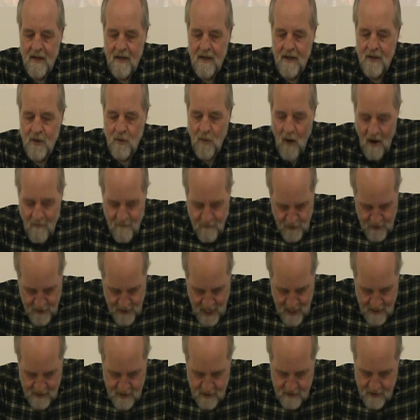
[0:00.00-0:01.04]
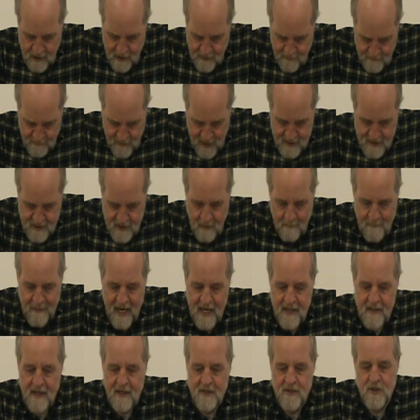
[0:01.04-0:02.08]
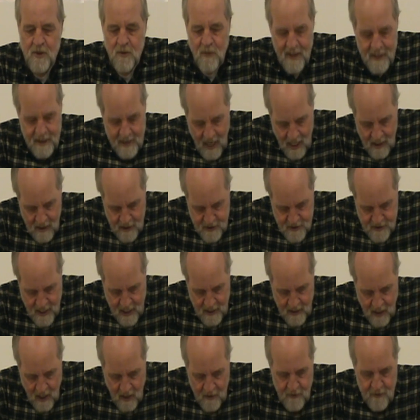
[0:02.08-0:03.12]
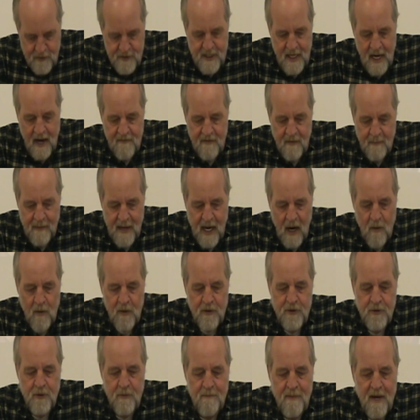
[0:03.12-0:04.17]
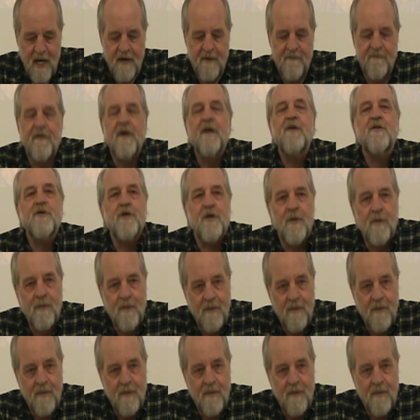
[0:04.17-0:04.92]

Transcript: To offer thanks is to confess dependence, to acknowledge that others have the power to benefit you